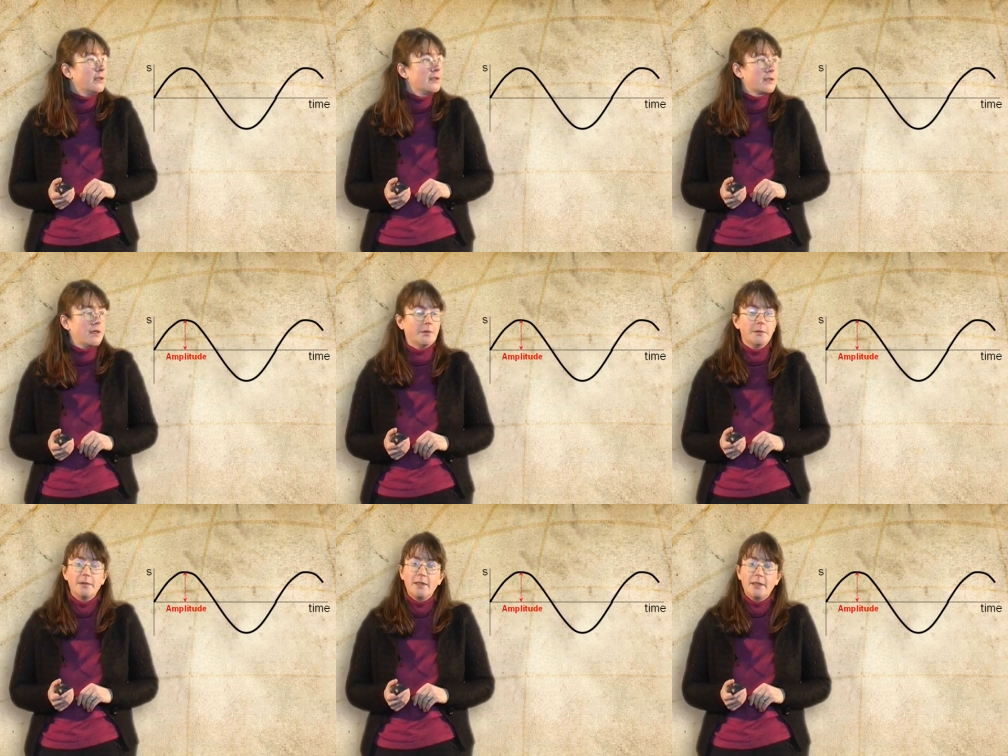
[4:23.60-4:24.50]

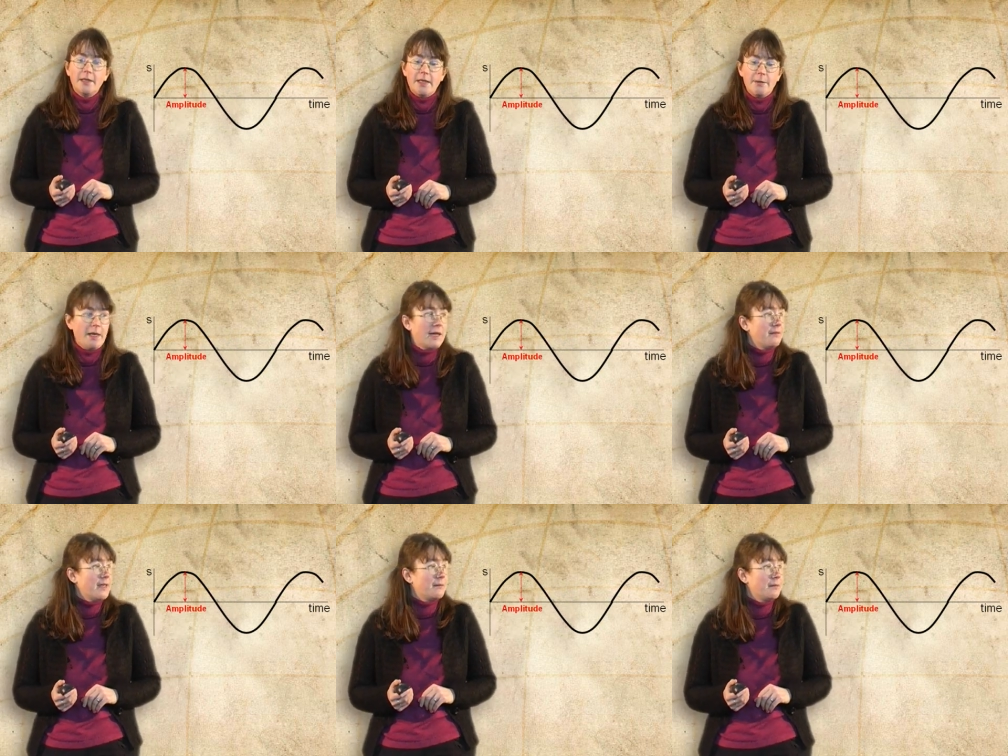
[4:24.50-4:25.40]
So here we
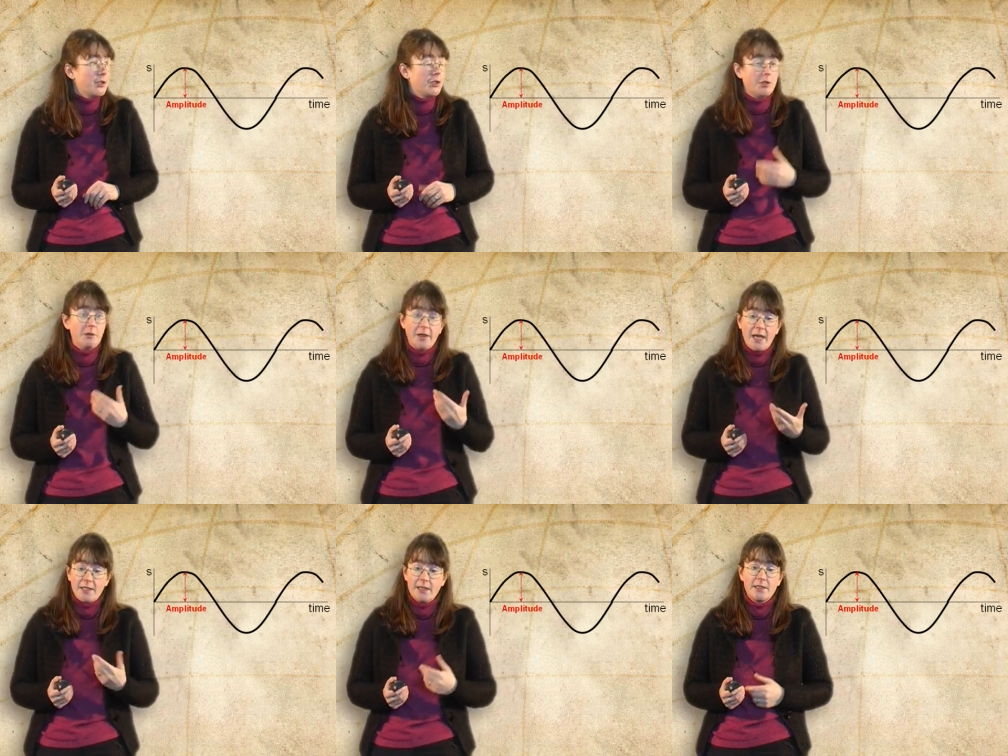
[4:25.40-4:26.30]
have the amplitude.
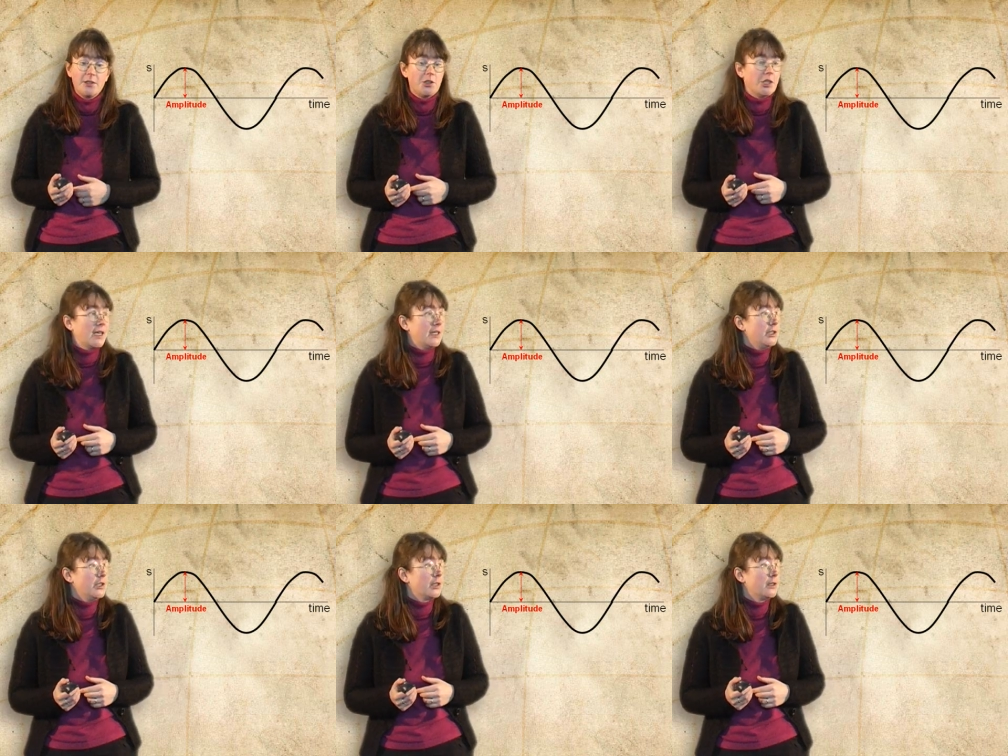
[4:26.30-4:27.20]
That doesn't
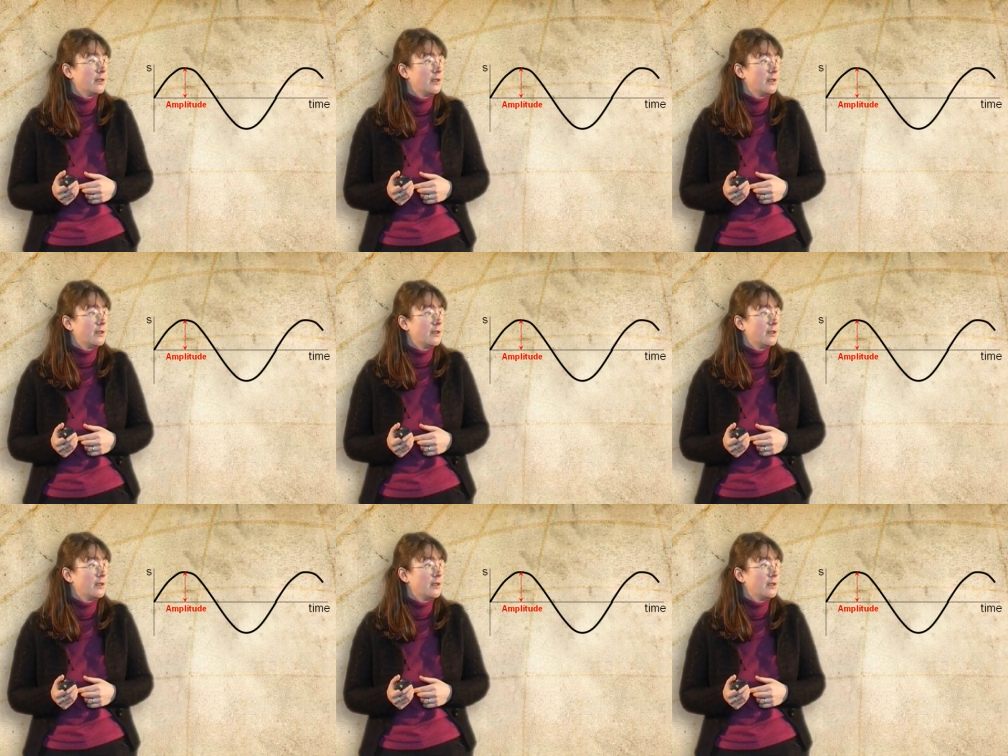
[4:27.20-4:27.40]
change.